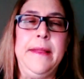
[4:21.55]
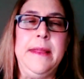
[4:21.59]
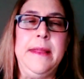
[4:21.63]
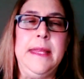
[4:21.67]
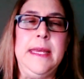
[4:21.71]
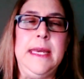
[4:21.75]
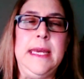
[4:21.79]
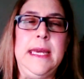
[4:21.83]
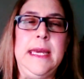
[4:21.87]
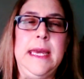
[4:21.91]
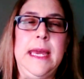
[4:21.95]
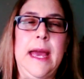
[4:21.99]

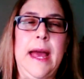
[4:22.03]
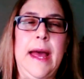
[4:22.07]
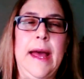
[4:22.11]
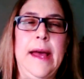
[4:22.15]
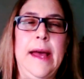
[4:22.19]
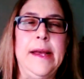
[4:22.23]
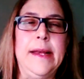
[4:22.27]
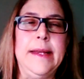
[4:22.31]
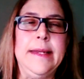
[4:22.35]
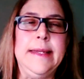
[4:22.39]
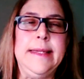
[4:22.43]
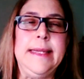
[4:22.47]
The
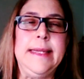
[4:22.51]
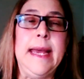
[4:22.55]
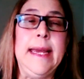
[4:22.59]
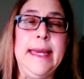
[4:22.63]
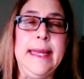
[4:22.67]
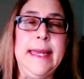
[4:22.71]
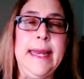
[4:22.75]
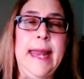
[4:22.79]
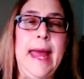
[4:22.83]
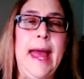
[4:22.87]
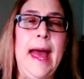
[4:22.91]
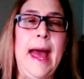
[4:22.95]

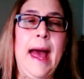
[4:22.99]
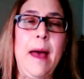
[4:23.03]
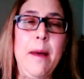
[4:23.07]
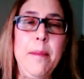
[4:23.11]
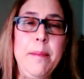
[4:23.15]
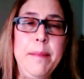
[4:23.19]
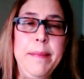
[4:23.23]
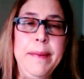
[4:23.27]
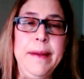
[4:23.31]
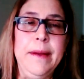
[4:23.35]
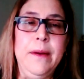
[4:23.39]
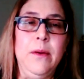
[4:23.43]
second
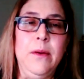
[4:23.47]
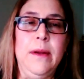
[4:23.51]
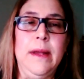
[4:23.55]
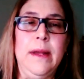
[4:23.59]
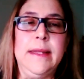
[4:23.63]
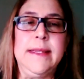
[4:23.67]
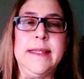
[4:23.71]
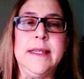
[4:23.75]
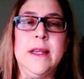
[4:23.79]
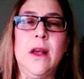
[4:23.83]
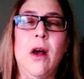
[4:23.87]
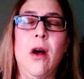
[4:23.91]
app,
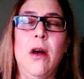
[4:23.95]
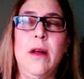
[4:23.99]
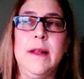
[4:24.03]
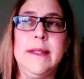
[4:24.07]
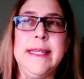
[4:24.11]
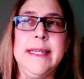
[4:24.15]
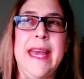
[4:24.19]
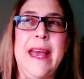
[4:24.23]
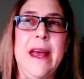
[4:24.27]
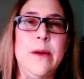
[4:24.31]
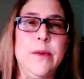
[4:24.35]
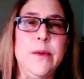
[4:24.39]
it's
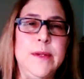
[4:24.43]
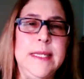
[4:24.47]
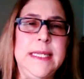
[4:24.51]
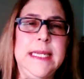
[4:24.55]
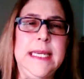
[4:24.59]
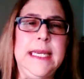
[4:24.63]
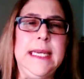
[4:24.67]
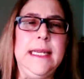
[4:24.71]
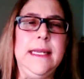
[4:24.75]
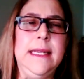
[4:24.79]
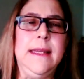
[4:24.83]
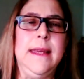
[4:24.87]
called
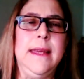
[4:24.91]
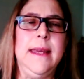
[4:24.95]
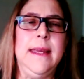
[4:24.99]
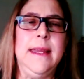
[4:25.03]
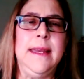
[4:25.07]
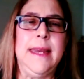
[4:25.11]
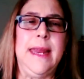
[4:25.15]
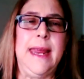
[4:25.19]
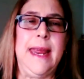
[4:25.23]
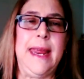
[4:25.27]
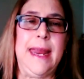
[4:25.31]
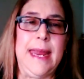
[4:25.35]
Housing
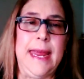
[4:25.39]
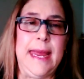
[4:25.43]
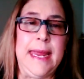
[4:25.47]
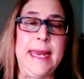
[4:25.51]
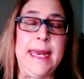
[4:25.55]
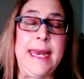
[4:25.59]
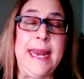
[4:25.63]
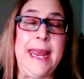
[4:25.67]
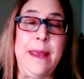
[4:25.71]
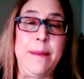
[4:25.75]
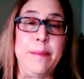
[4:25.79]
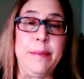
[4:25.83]

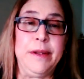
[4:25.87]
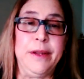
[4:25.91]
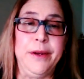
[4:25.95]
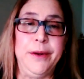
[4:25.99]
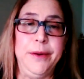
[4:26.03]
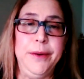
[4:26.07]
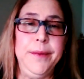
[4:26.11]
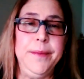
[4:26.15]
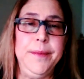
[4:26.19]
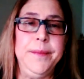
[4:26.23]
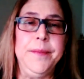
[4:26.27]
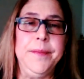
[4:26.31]

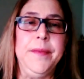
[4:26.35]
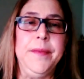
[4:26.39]
Enabler.